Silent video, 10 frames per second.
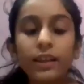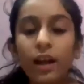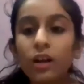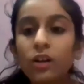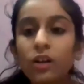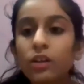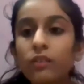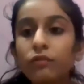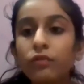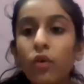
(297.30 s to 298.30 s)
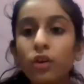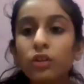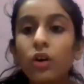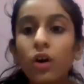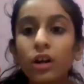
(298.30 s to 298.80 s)
there are only 4
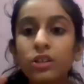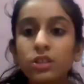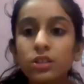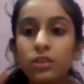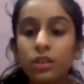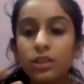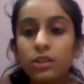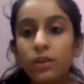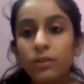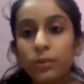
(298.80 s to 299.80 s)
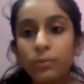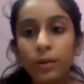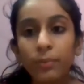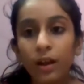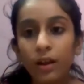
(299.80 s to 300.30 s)
chords to need, so it would be
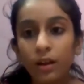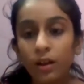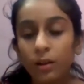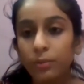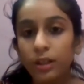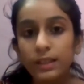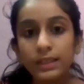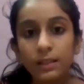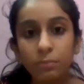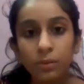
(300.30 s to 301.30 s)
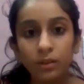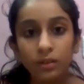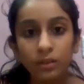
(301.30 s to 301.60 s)
pretty simple.